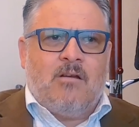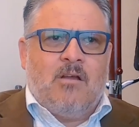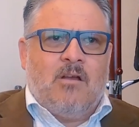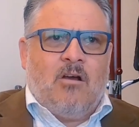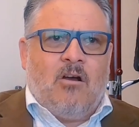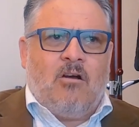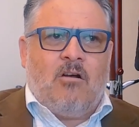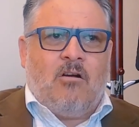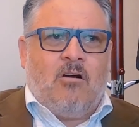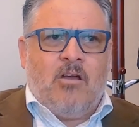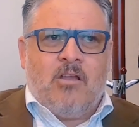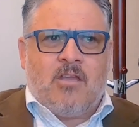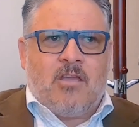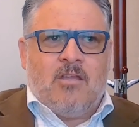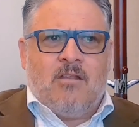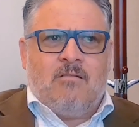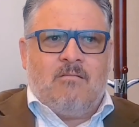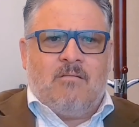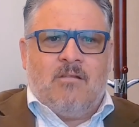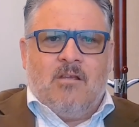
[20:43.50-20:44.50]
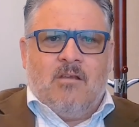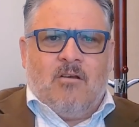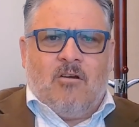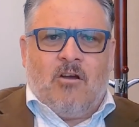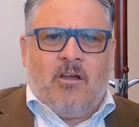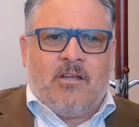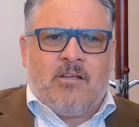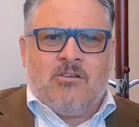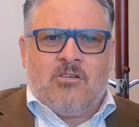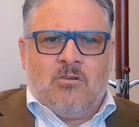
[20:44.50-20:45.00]
I can
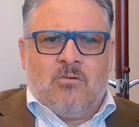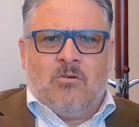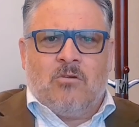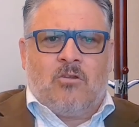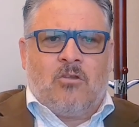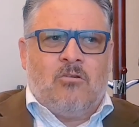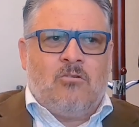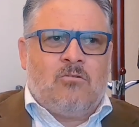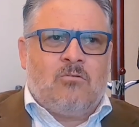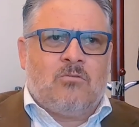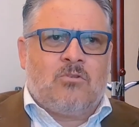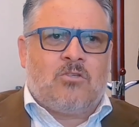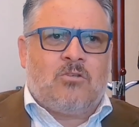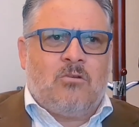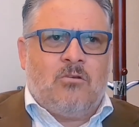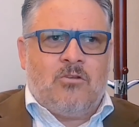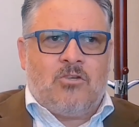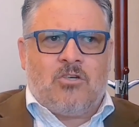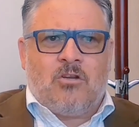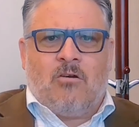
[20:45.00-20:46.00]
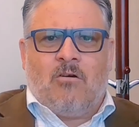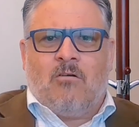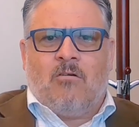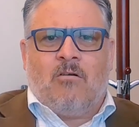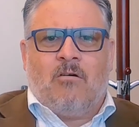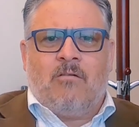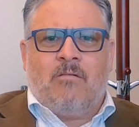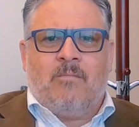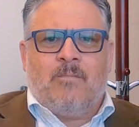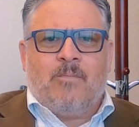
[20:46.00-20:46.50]
do a Google search
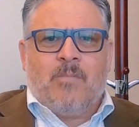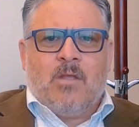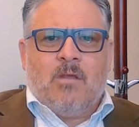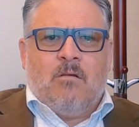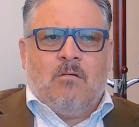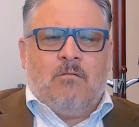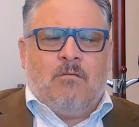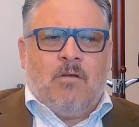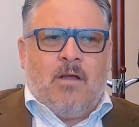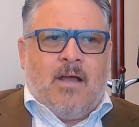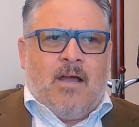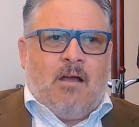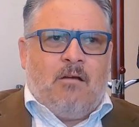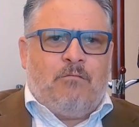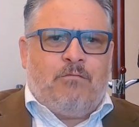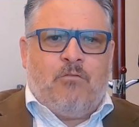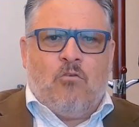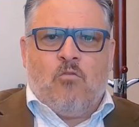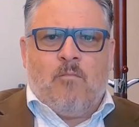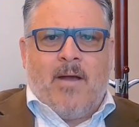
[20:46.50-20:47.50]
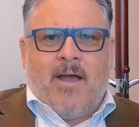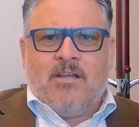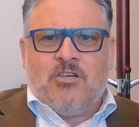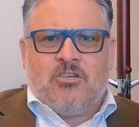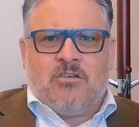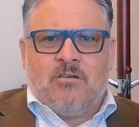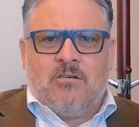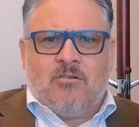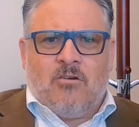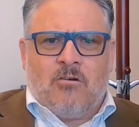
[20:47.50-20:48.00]
on
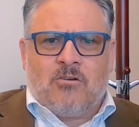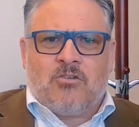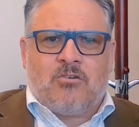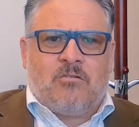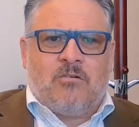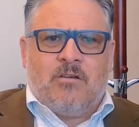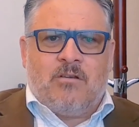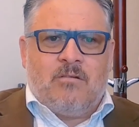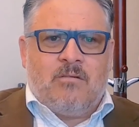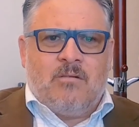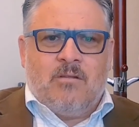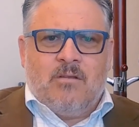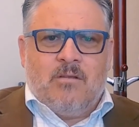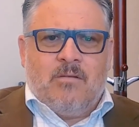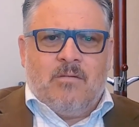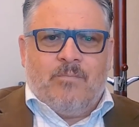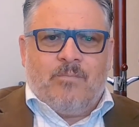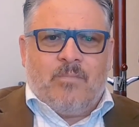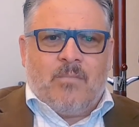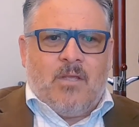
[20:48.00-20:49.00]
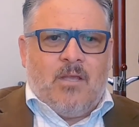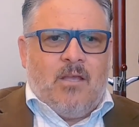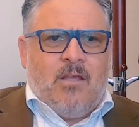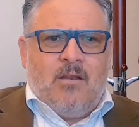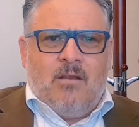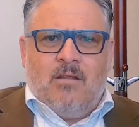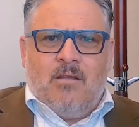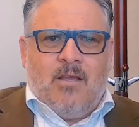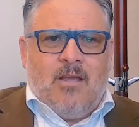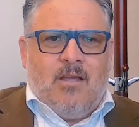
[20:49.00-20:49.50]
formation doctrine
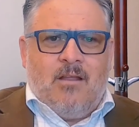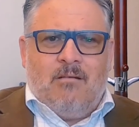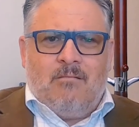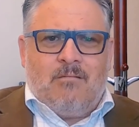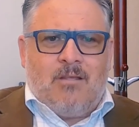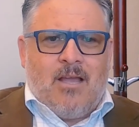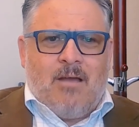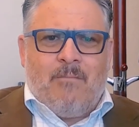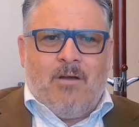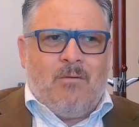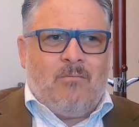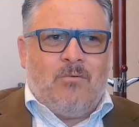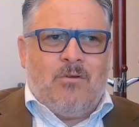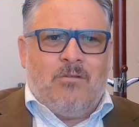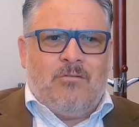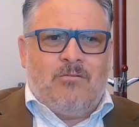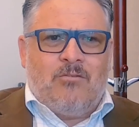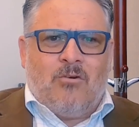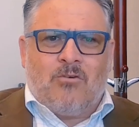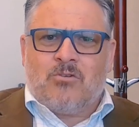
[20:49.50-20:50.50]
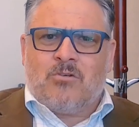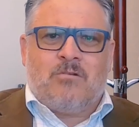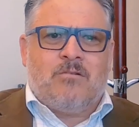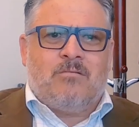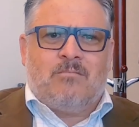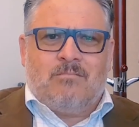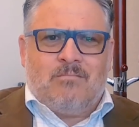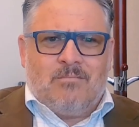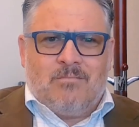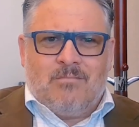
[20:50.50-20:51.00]
and come up with
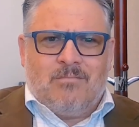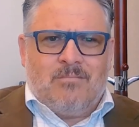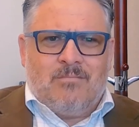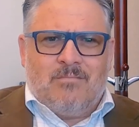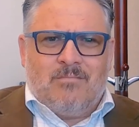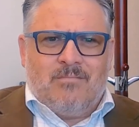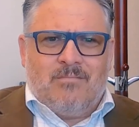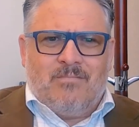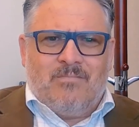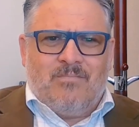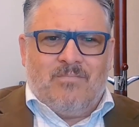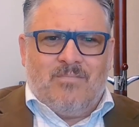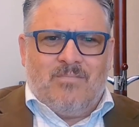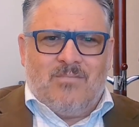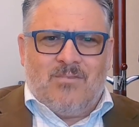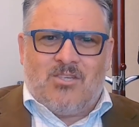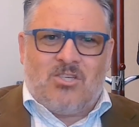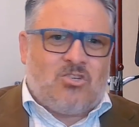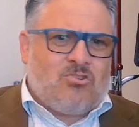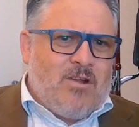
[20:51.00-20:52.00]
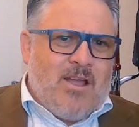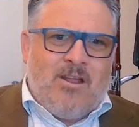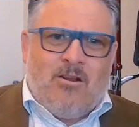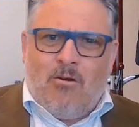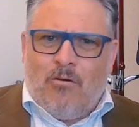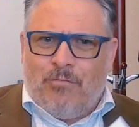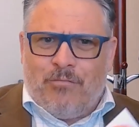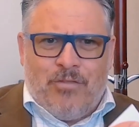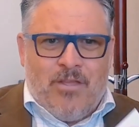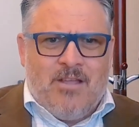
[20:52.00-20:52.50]
doctrine straight
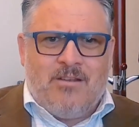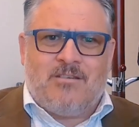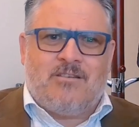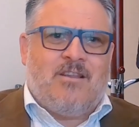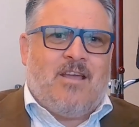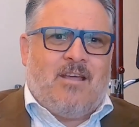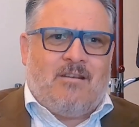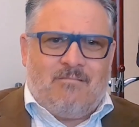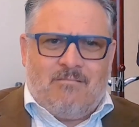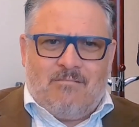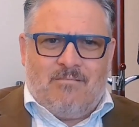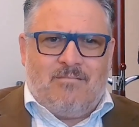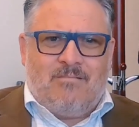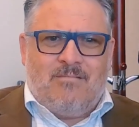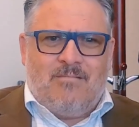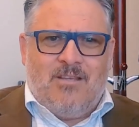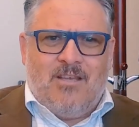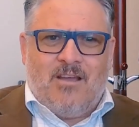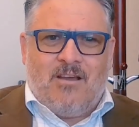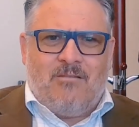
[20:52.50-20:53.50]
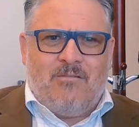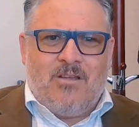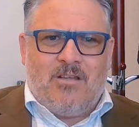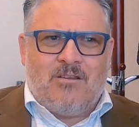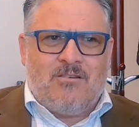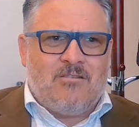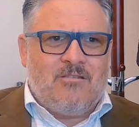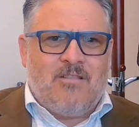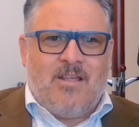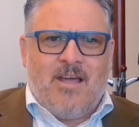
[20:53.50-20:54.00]
off the internet. We
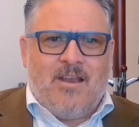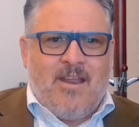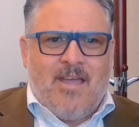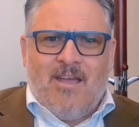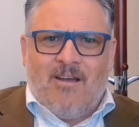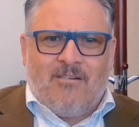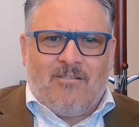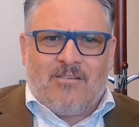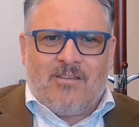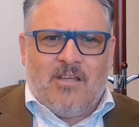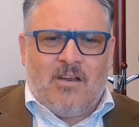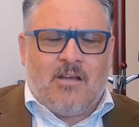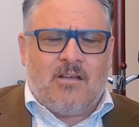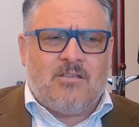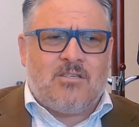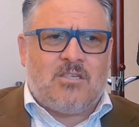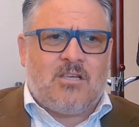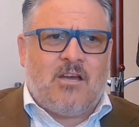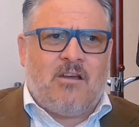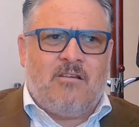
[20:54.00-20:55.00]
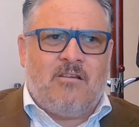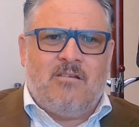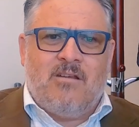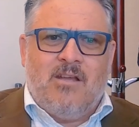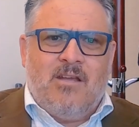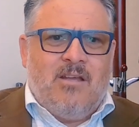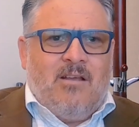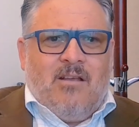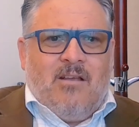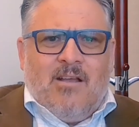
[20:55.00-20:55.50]
can do that now. So
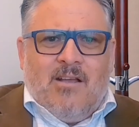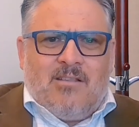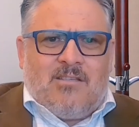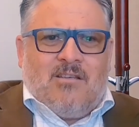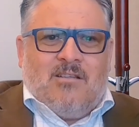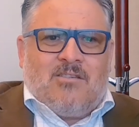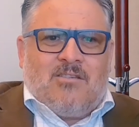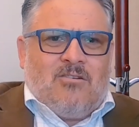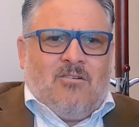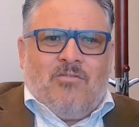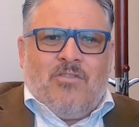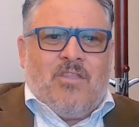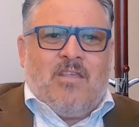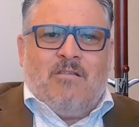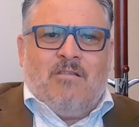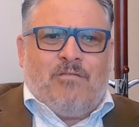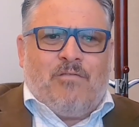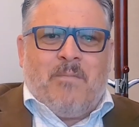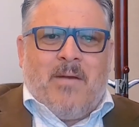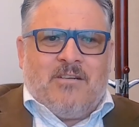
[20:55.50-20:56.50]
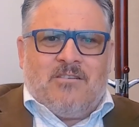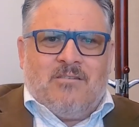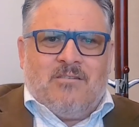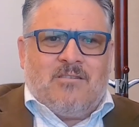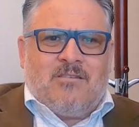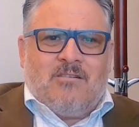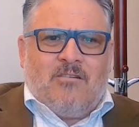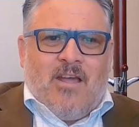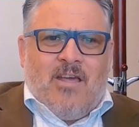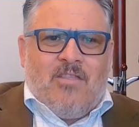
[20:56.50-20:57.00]
it's not that the
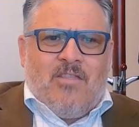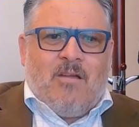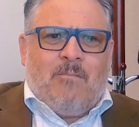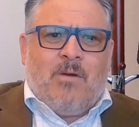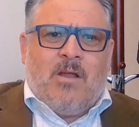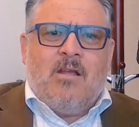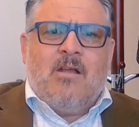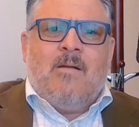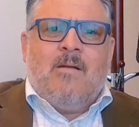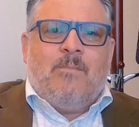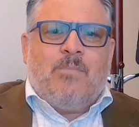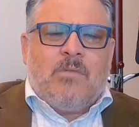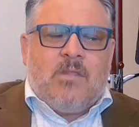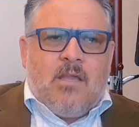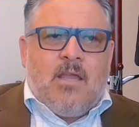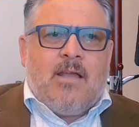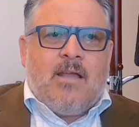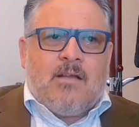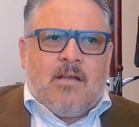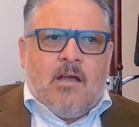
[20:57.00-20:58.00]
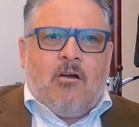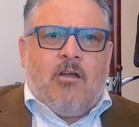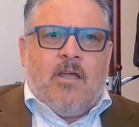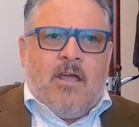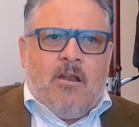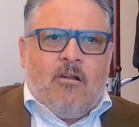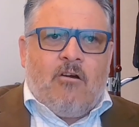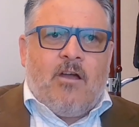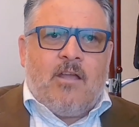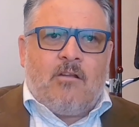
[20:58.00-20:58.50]
information's not out there, but
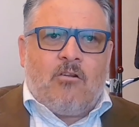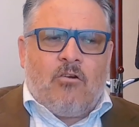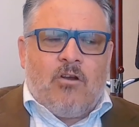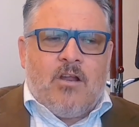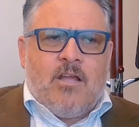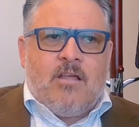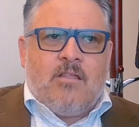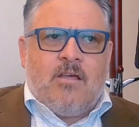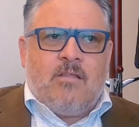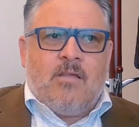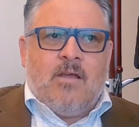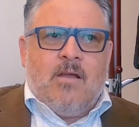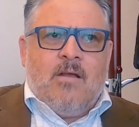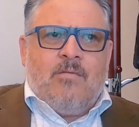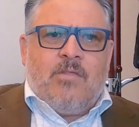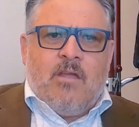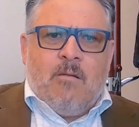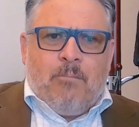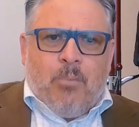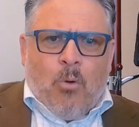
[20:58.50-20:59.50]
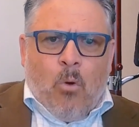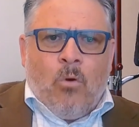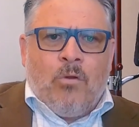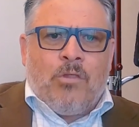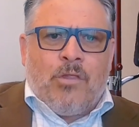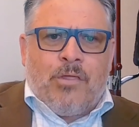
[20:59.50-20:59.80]
and I agree that the important